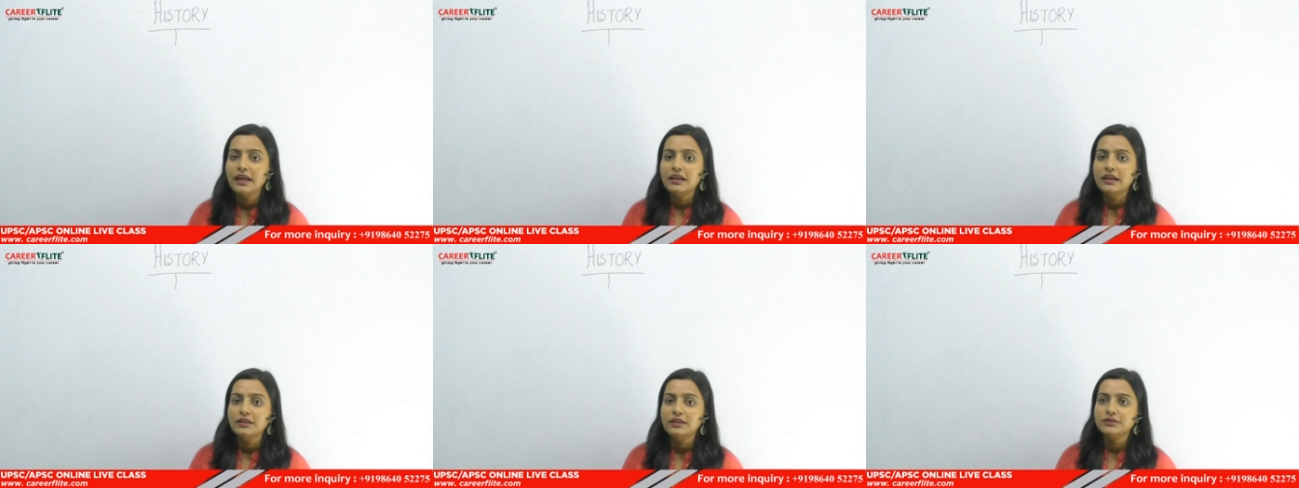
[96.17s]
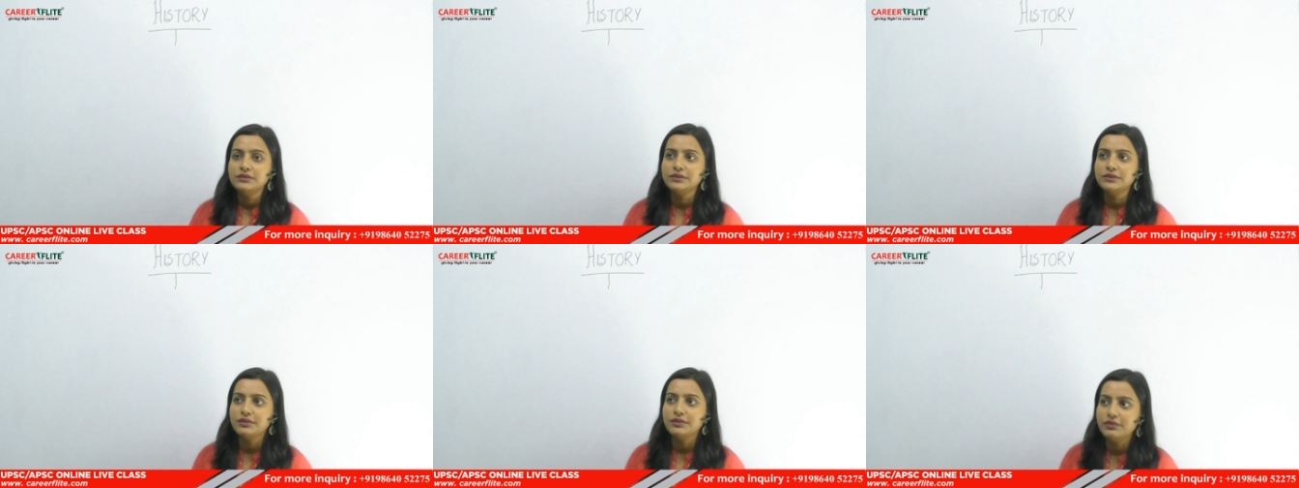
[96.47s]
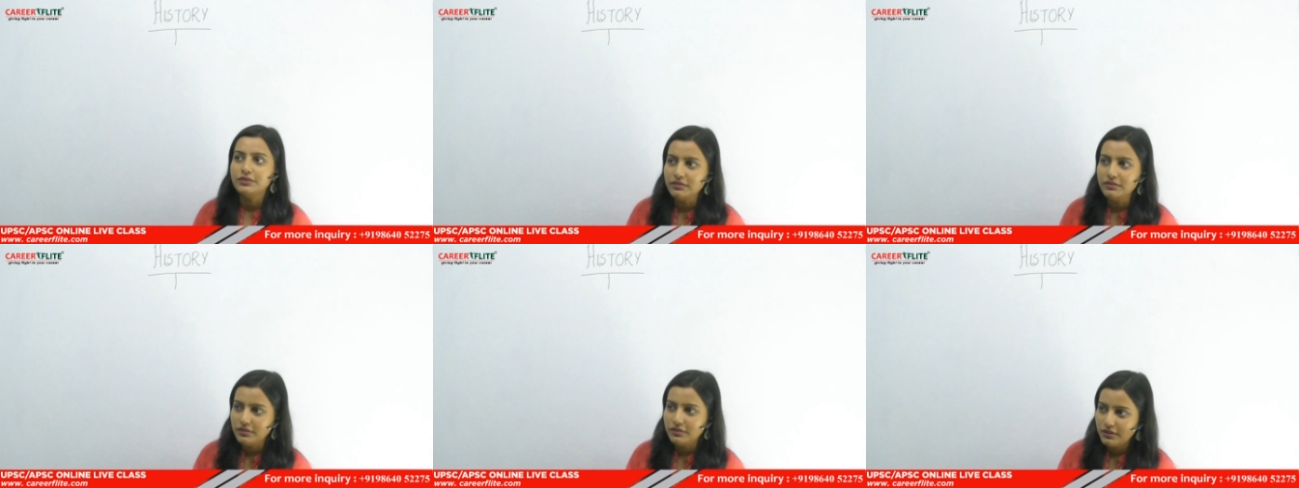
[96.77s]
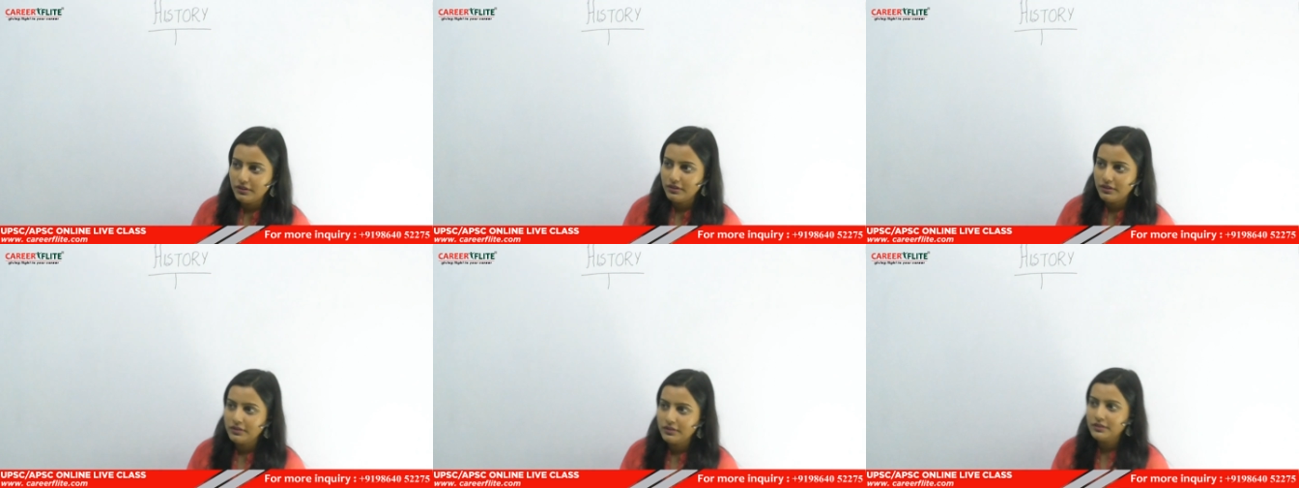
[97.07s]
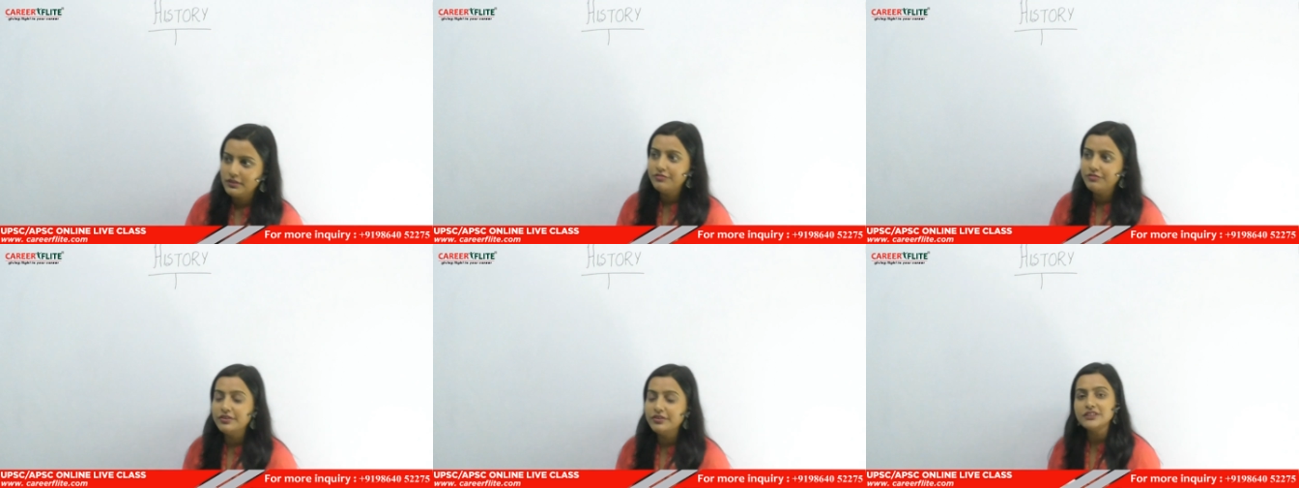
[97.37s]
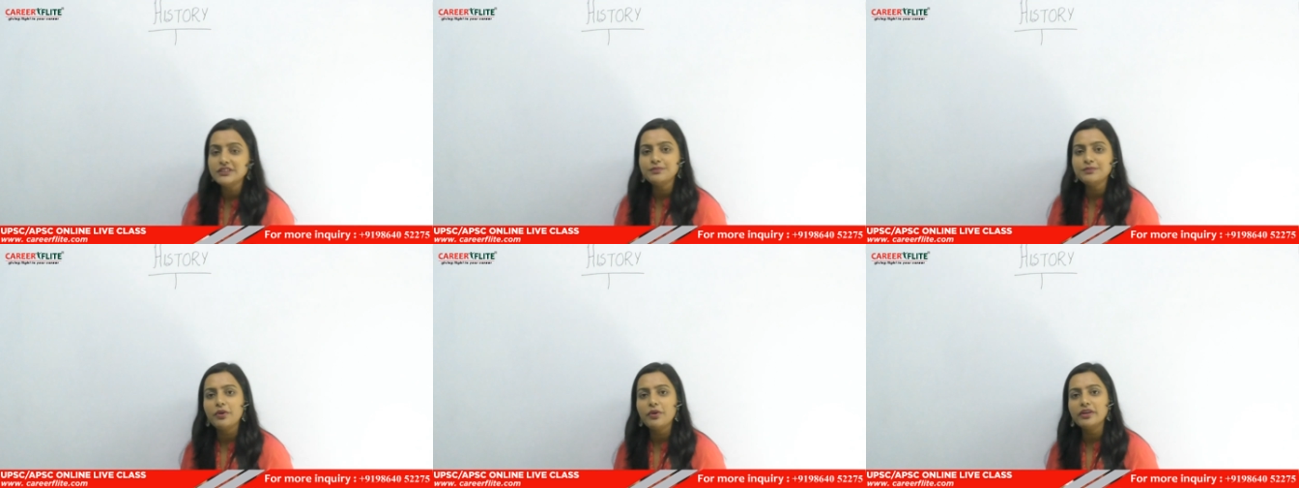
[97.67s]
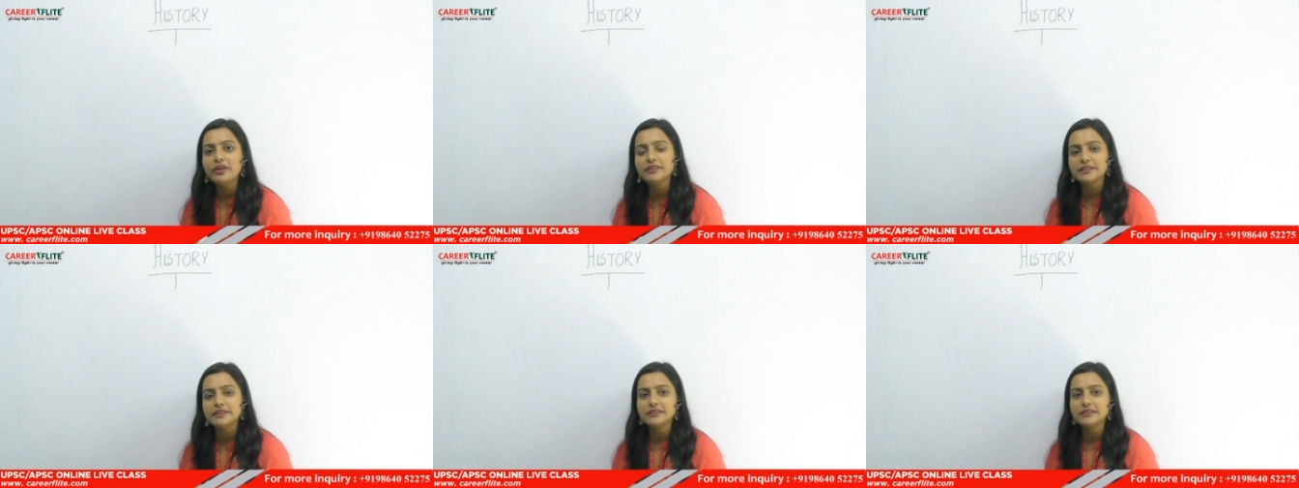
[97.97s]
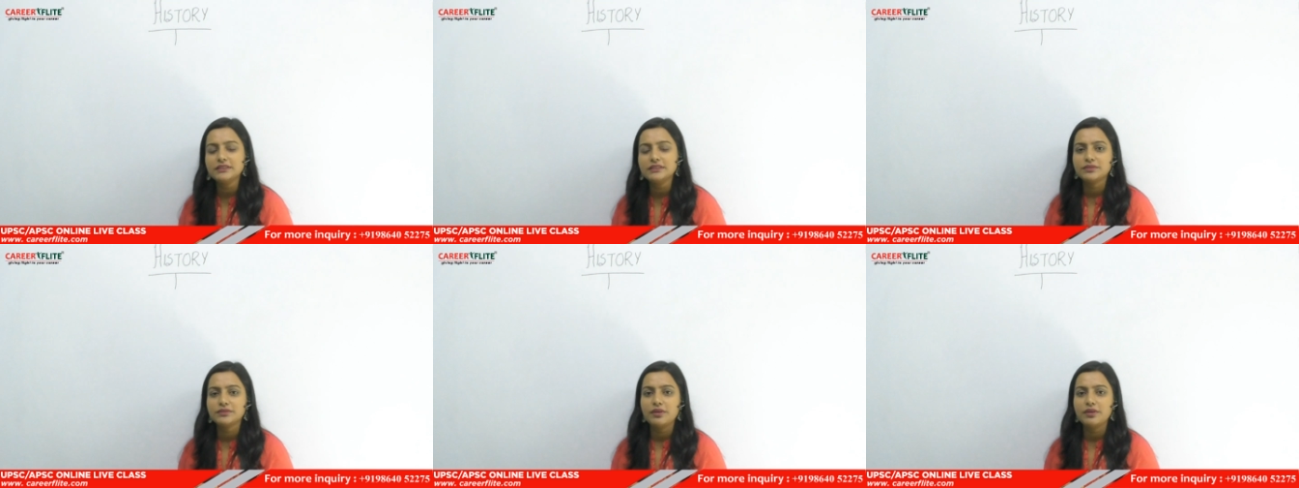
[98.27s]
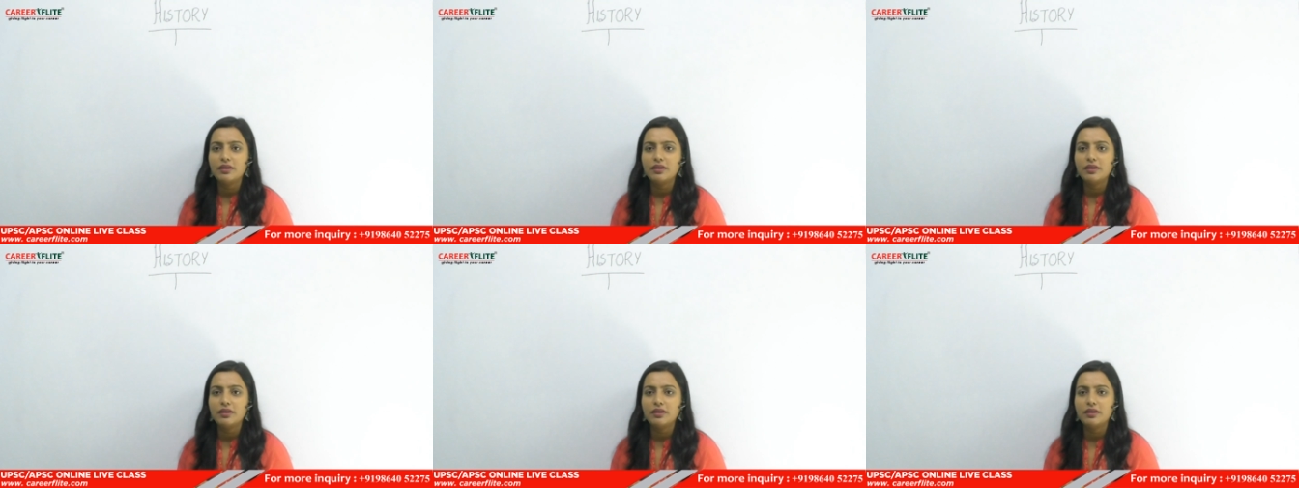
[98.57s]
So, the first point is